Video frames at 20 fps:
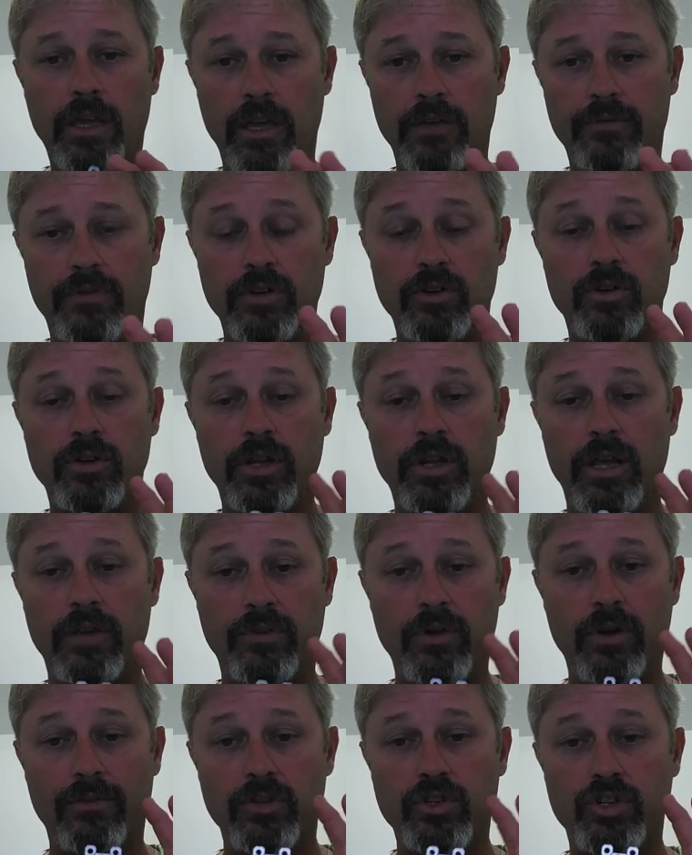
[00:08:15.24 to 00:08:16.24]

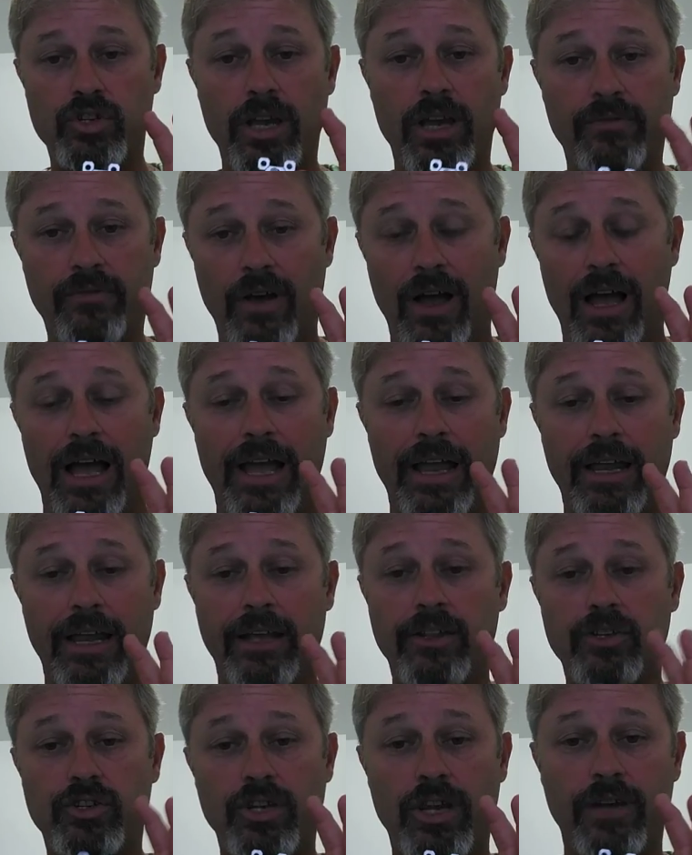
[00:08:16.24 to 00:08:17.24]
If you have a GFI
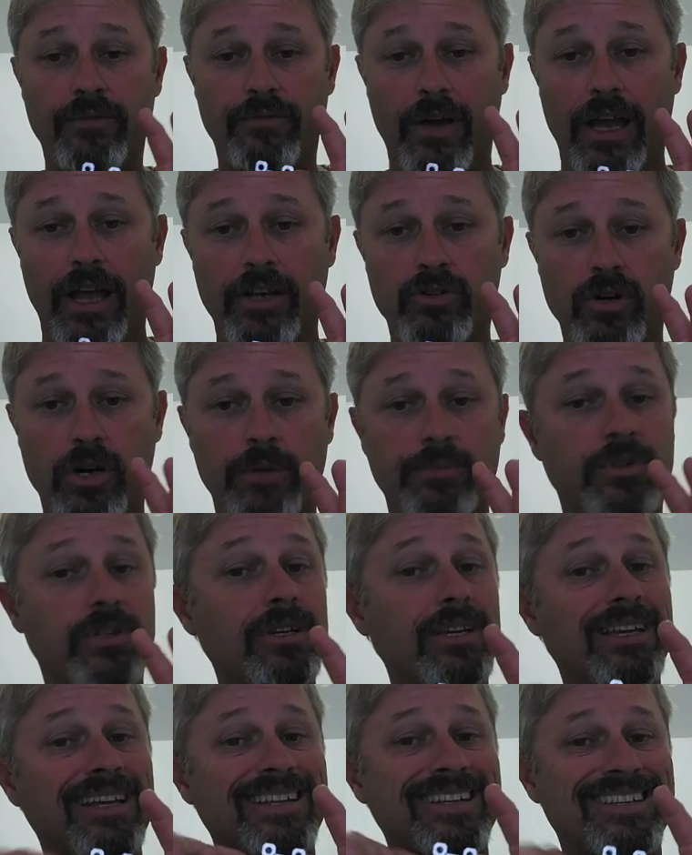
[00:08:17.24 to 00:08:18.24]
and the GFI
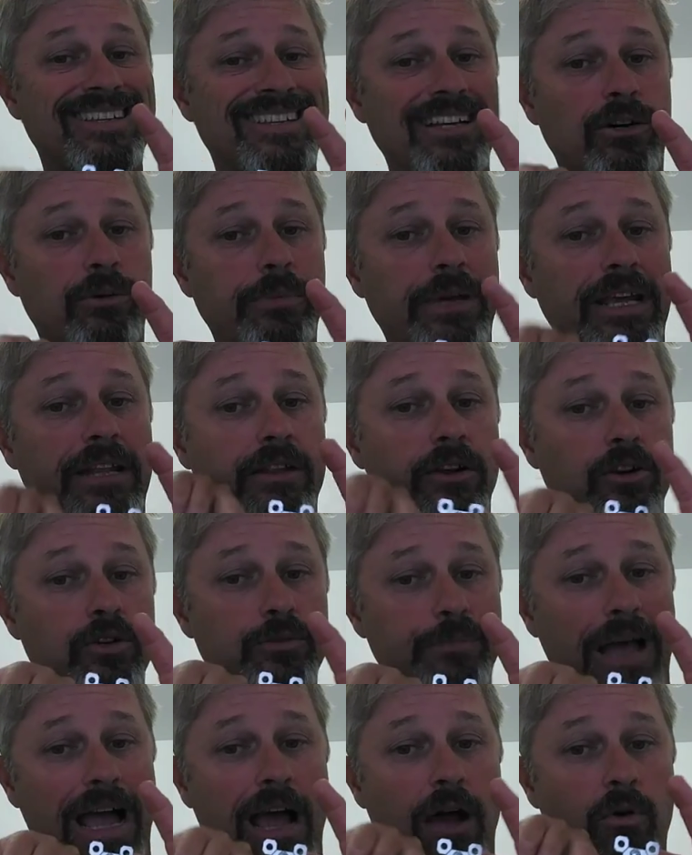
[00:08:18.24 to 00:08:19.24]
trips, can still mean
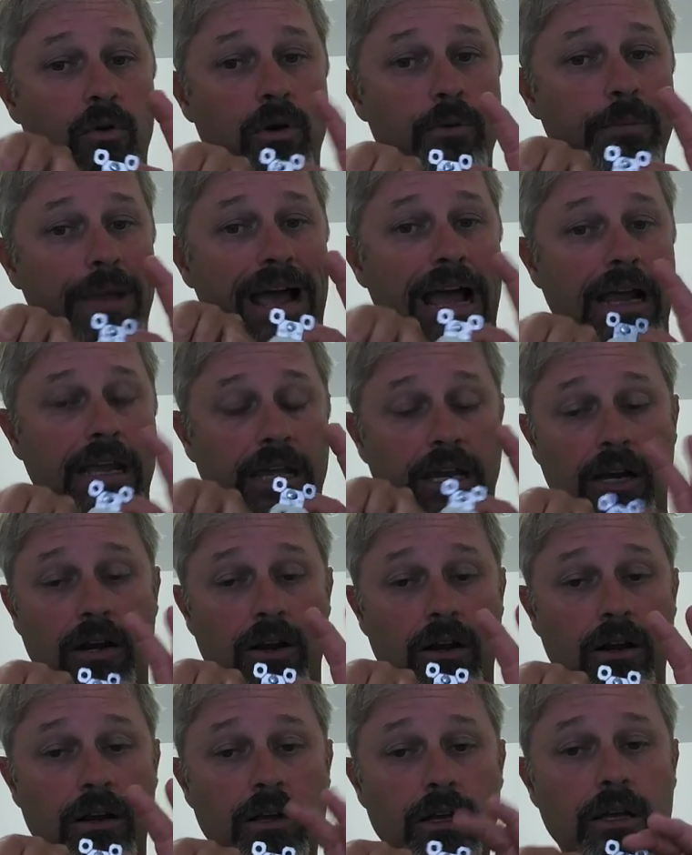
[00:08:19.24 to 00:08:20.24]
there's power back
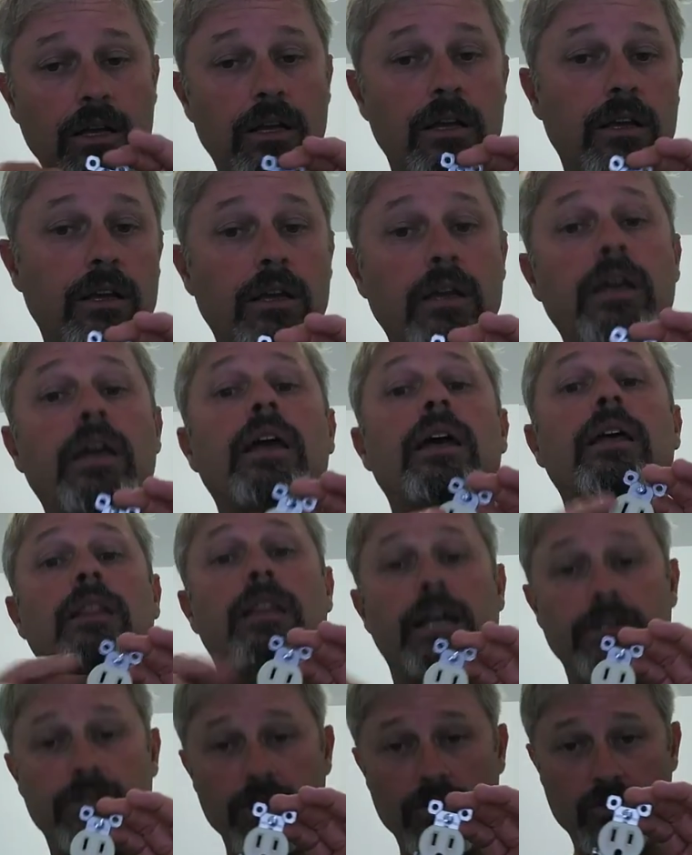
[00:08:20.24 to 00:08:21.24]
here
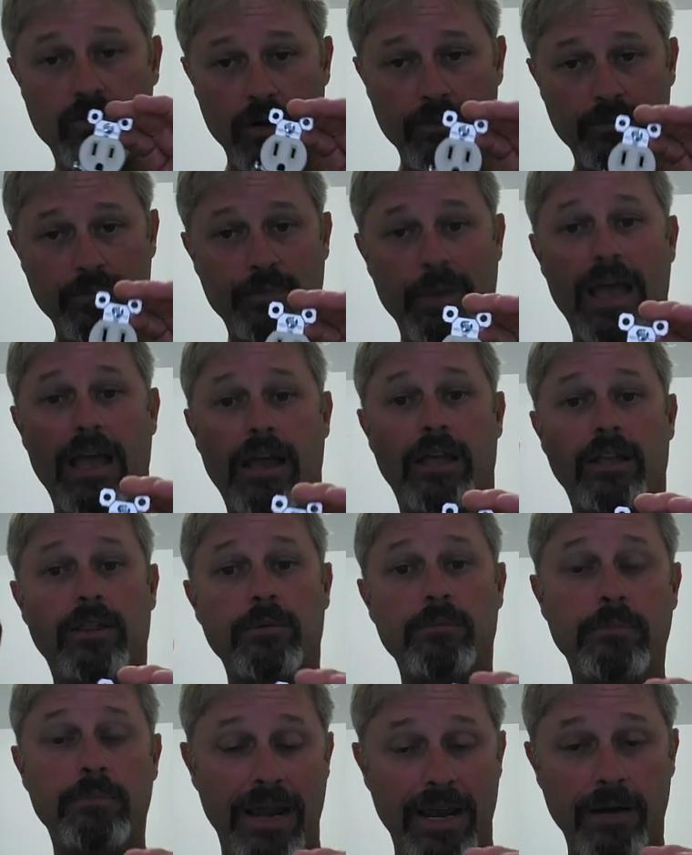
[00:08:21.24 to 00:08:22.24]
unless it trips back at
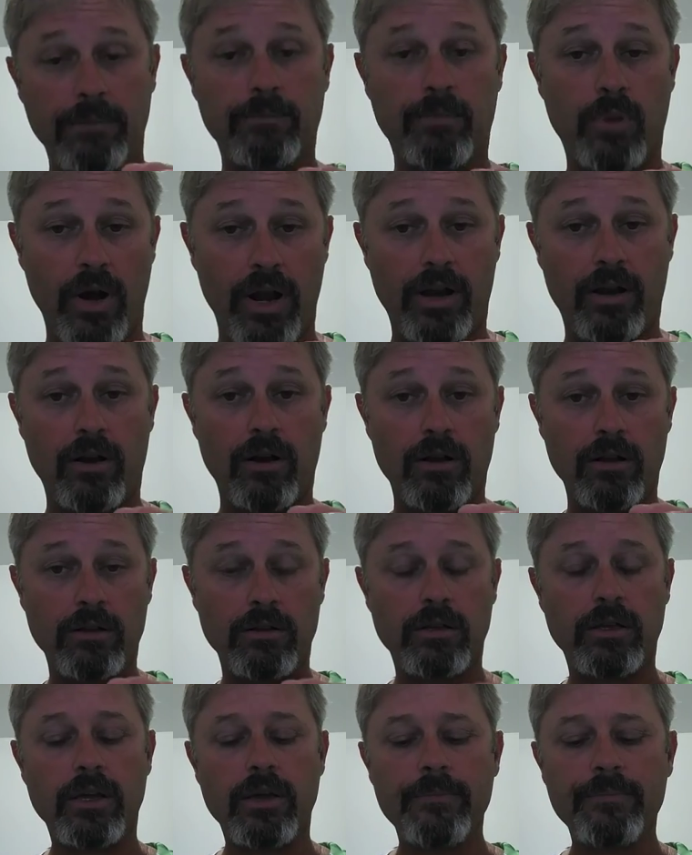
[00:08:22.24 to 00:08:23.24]
the main breaker.
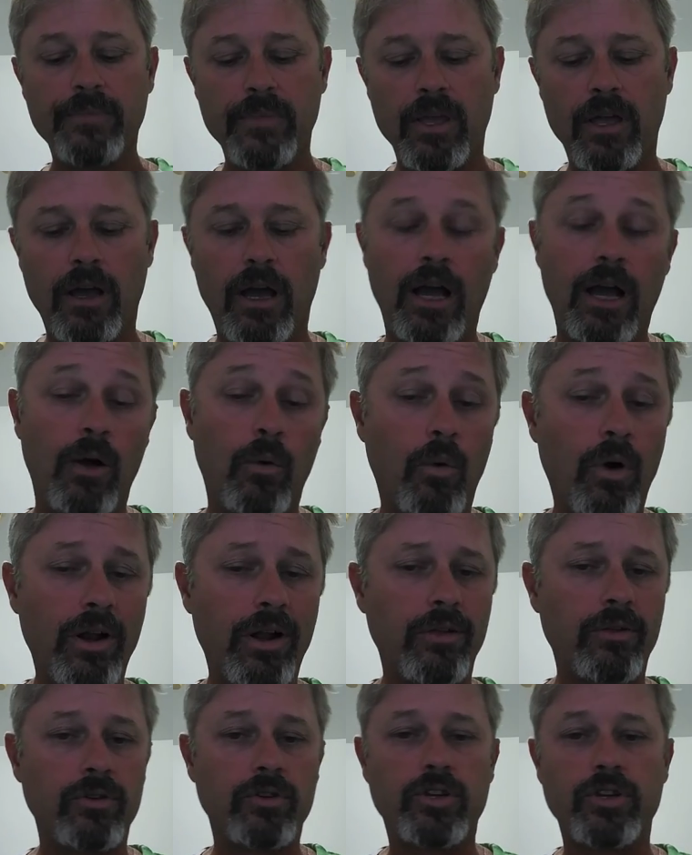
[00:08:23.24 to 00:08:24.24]
One
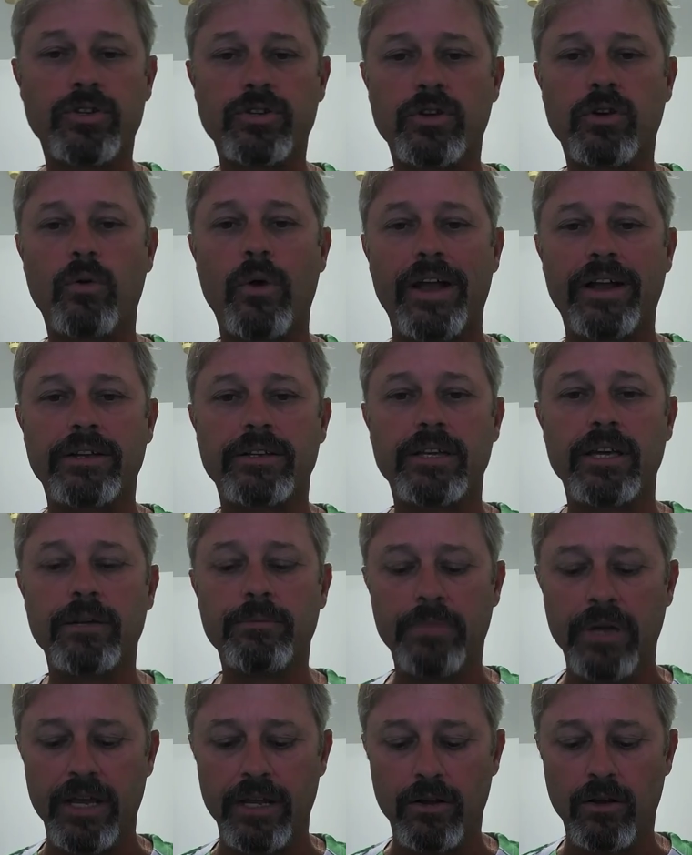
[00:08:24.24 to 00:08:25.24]
other just quick
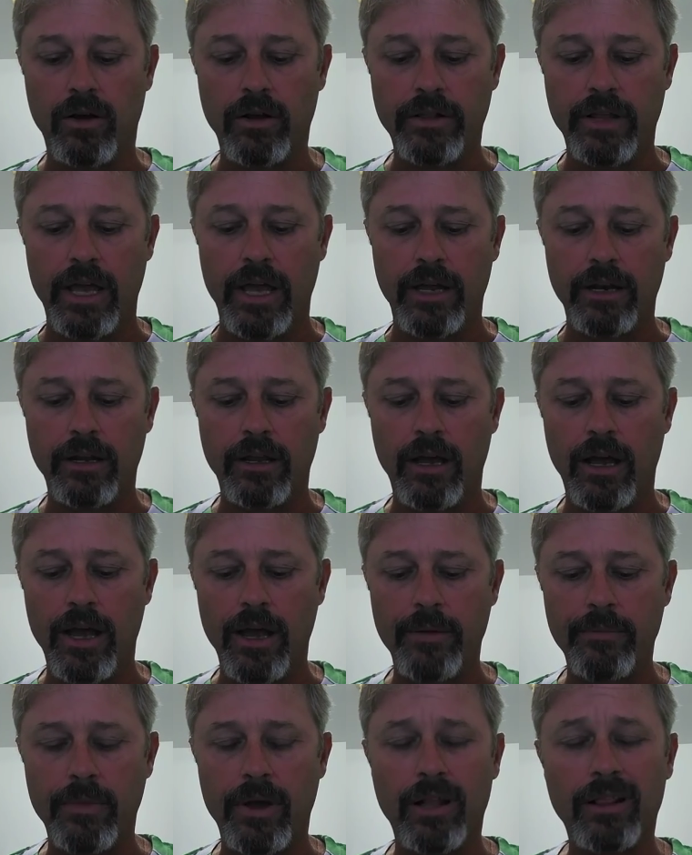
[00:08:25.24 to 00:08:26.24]
tidbit on that.
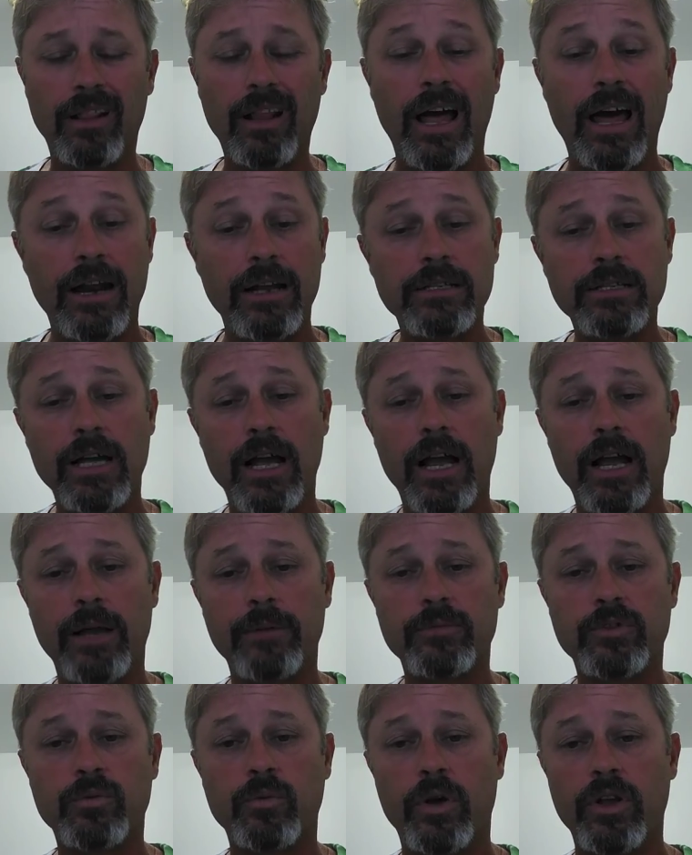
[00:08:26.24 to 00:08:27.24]
A lot of
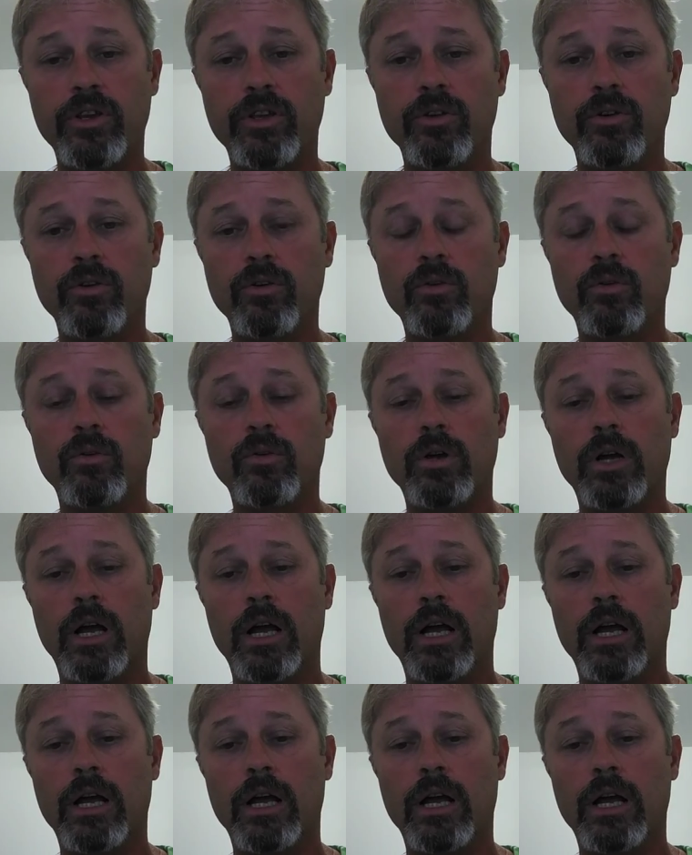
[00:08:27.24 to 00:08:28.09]
times when you